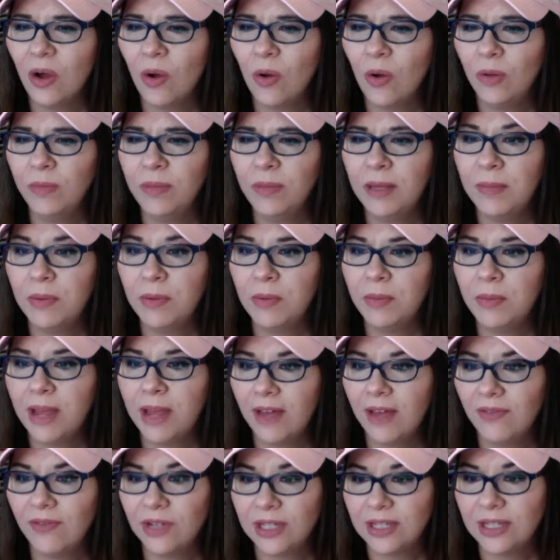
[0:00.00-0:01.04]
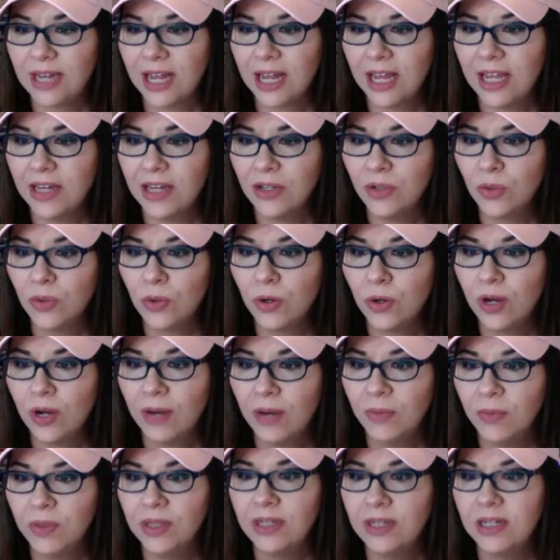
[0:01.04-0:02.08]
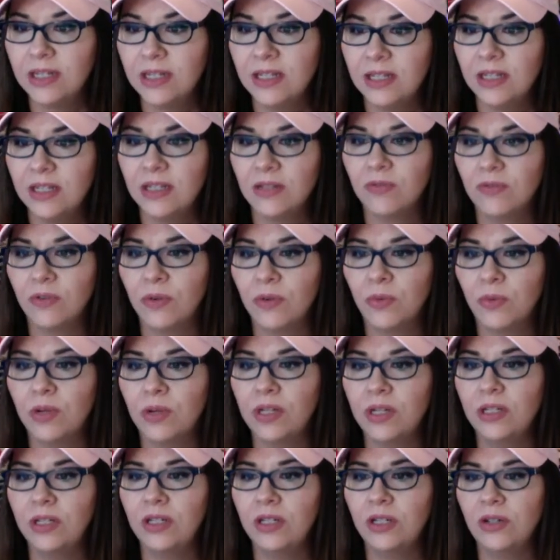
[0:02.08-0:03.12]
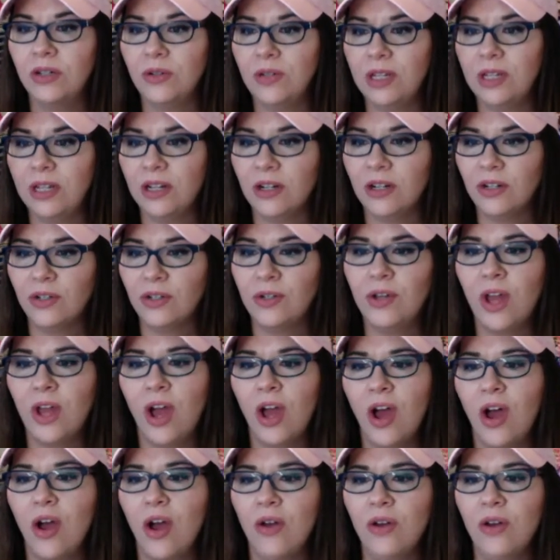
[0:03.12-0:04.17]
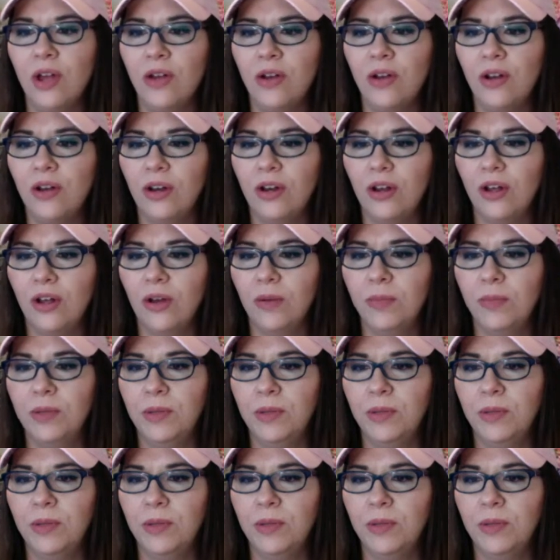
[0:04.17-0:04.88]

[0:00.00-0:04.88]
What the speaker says: old people might have to stay indoor and with distance for 1 to 2 years. No.